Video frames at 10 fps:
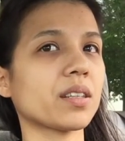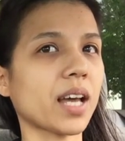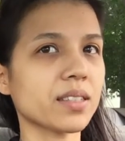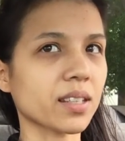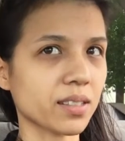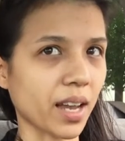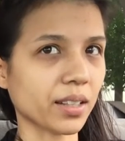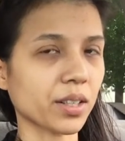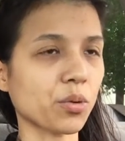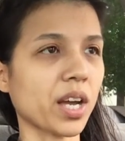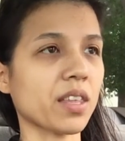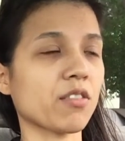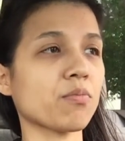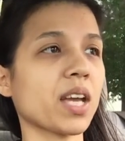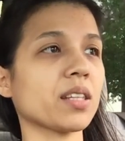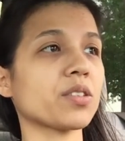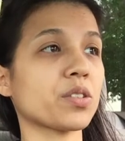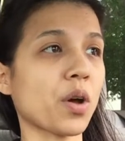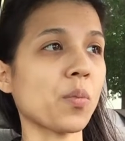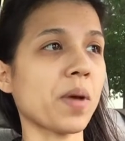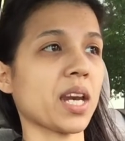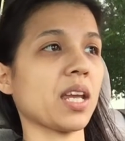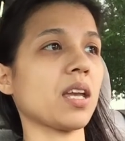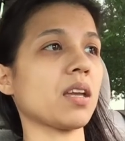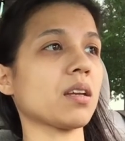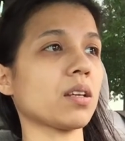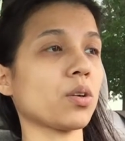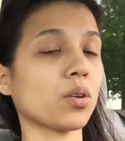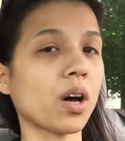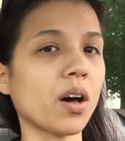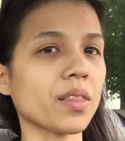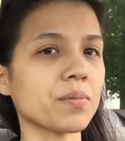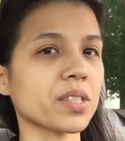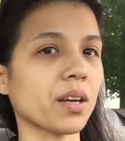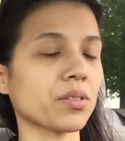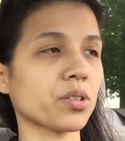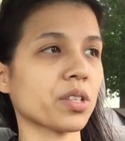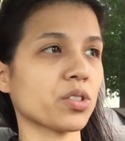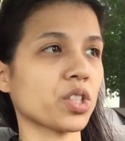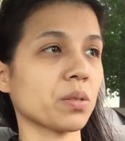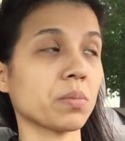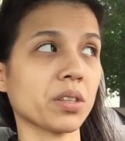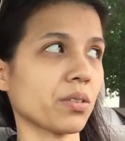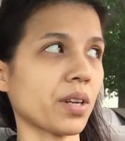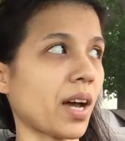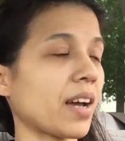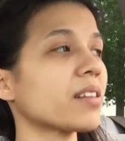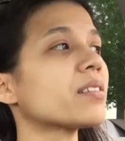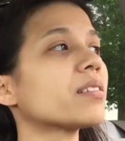that's exactly why they've made so many who call themselves Christian, but they're not.